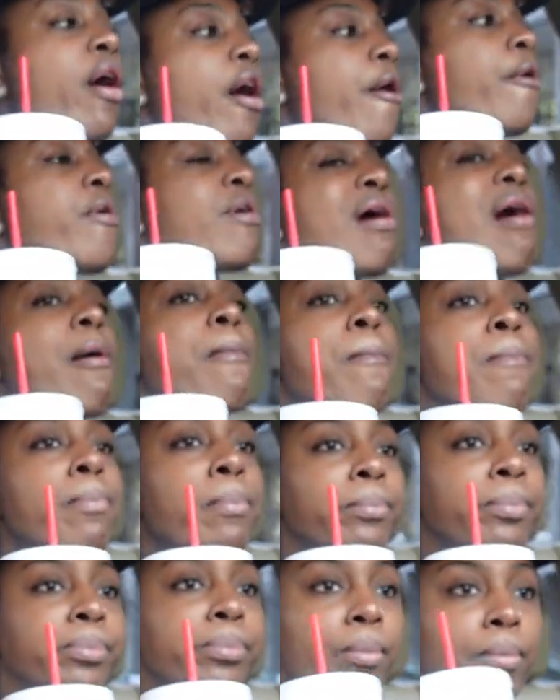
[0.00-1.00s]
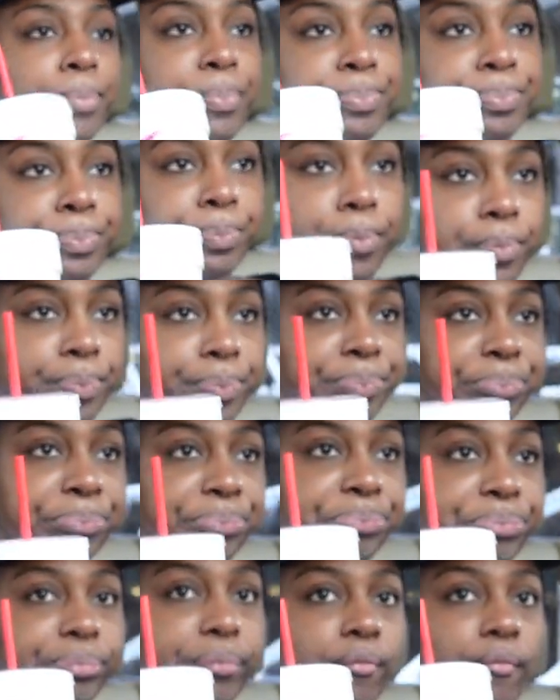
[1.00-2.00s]
Oh yeah.
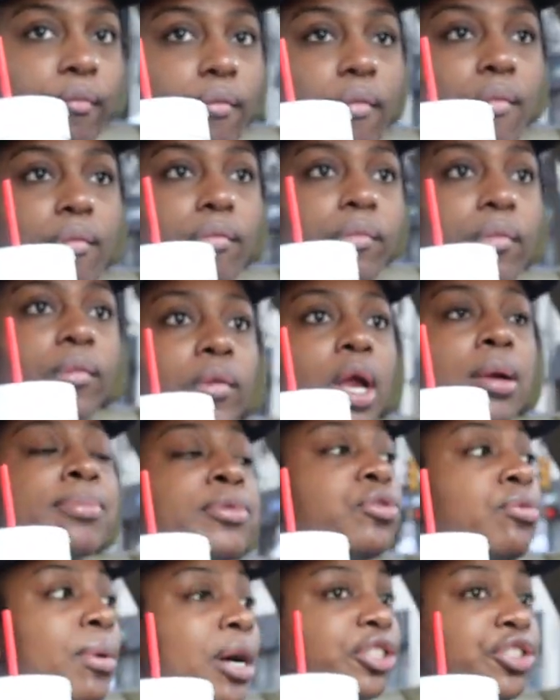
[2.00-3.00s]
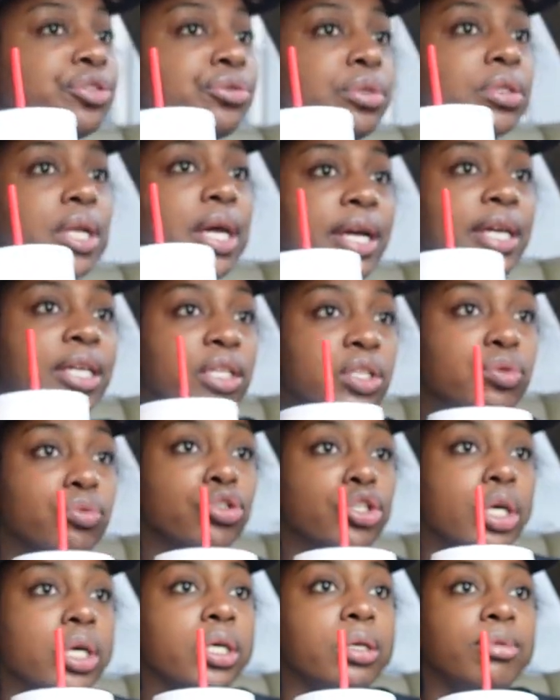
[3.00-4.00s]
I'm gonna do my two clients,
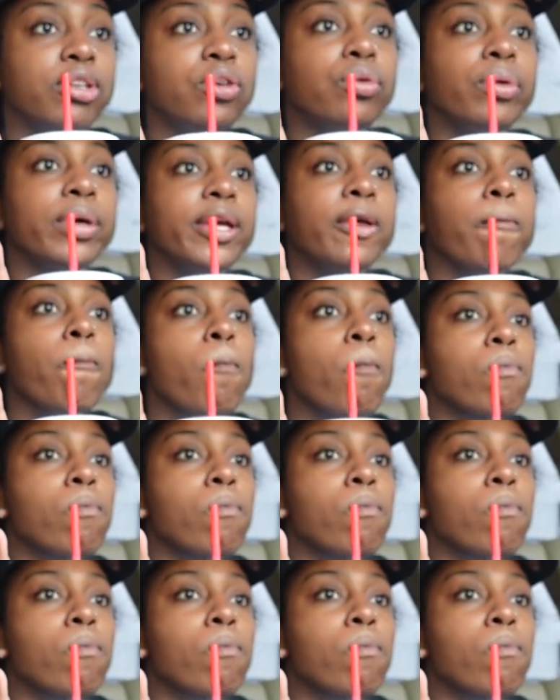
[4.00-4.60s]
which are gonna be quick.